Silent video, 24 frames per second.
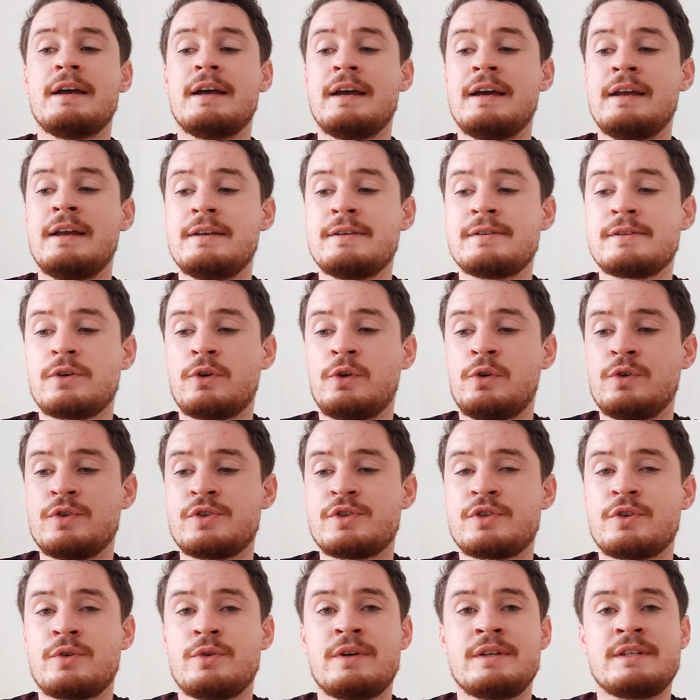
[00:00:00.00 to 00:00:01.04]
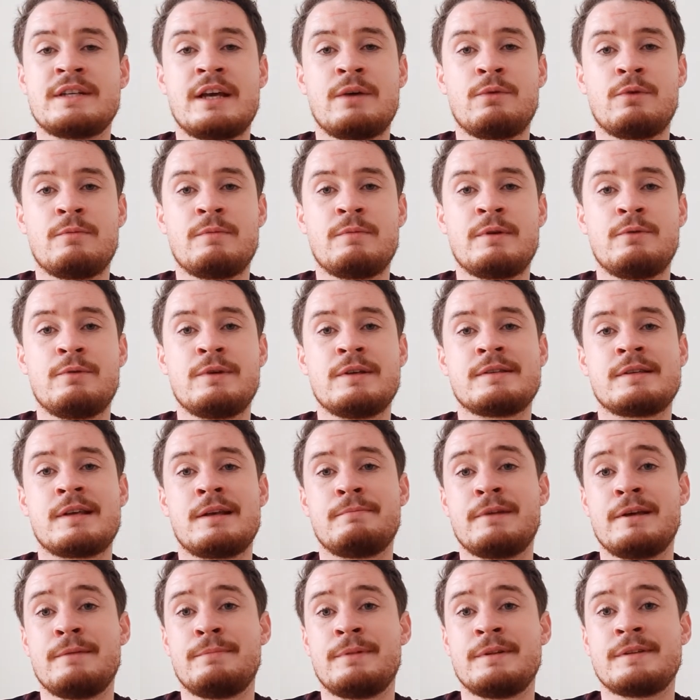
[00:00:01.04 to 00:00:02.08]
It is also a day where
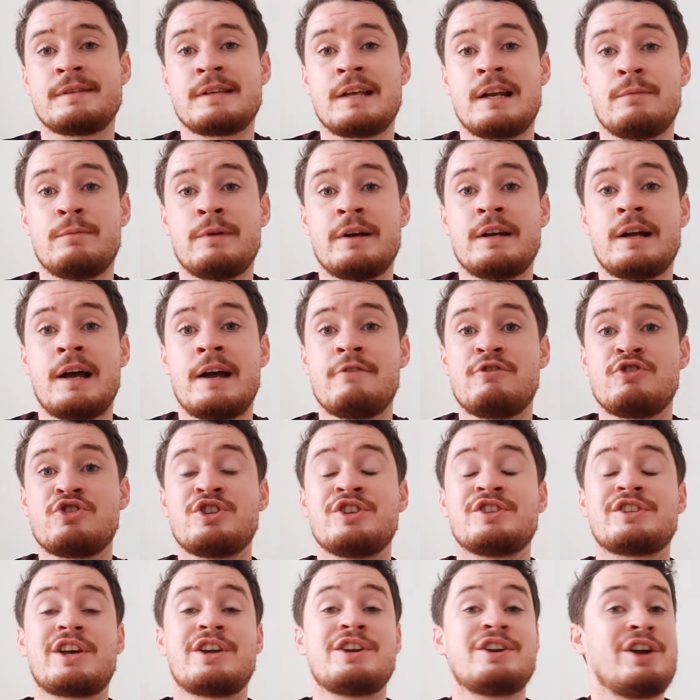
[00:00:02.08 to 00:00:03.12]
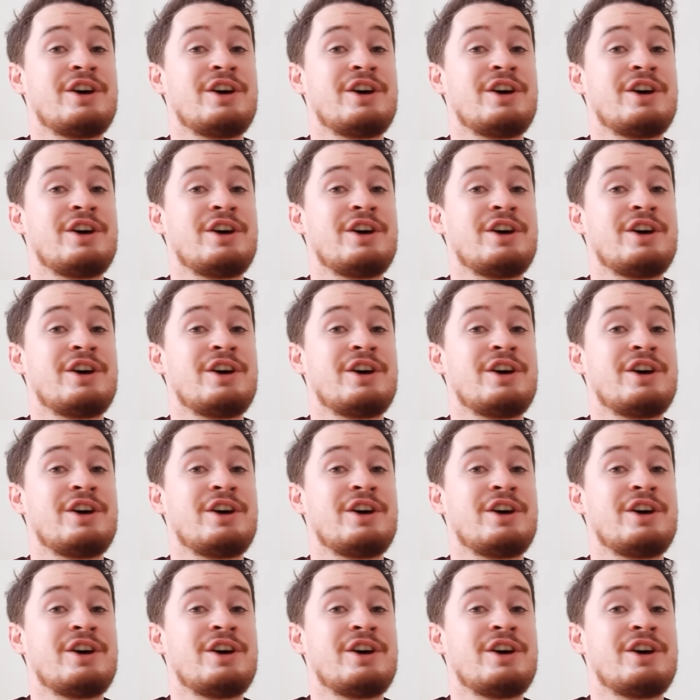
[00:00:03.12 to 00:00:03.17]
people celebrate Irishness,